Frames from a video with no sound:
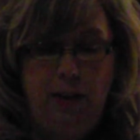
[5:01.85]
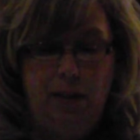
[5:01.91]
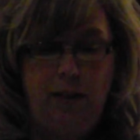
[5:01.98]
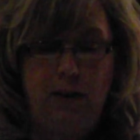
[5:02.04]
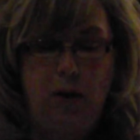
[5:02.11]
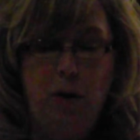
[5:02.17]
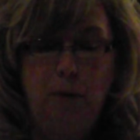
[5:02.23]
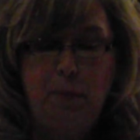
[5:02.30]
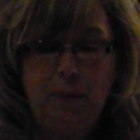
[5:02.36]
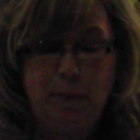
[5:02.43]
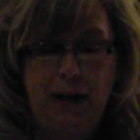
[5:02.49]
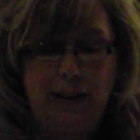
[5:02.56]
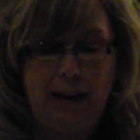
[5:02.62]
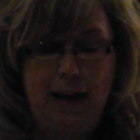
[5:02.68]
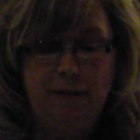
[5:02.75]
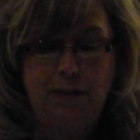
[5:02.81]
The hope in my
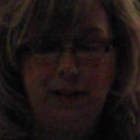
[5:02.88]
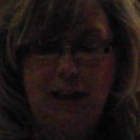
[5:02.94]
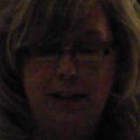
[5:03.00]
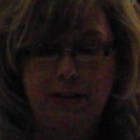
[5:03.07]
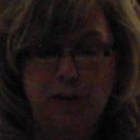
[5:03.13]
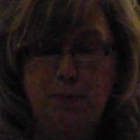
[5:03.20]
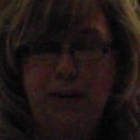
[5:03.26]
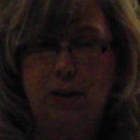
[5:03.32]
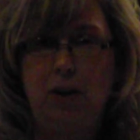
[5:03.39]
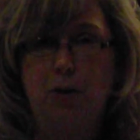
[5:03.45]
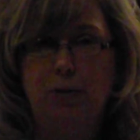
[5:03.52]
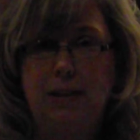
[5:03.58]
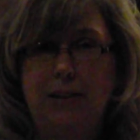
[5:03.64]
life allows me to always